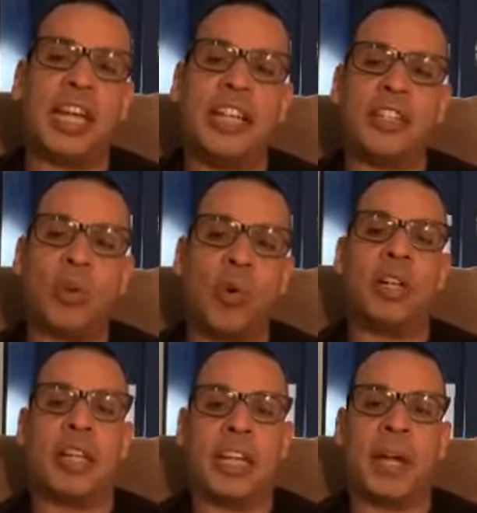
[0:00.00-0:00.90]
Like my,
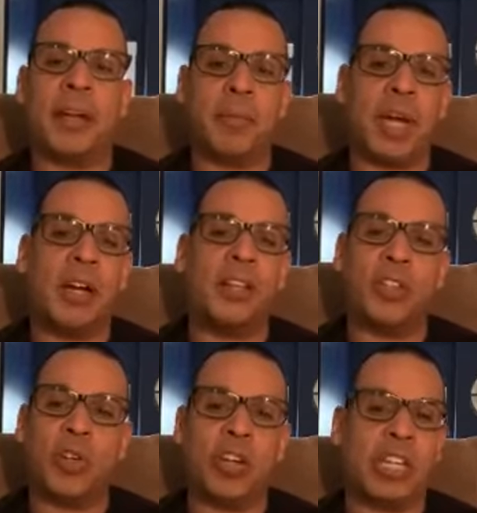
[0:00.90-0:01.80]
my other dog, he
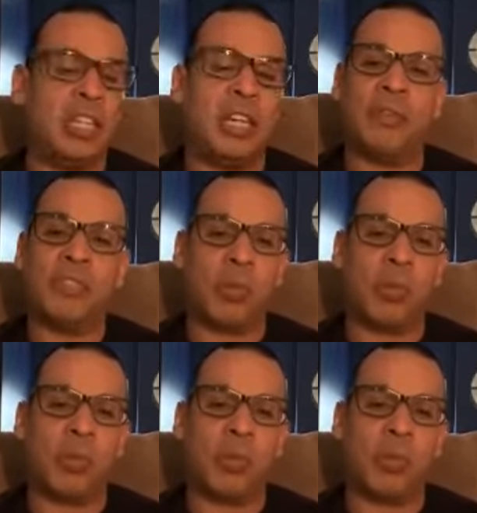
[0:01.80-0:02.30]
loves the water.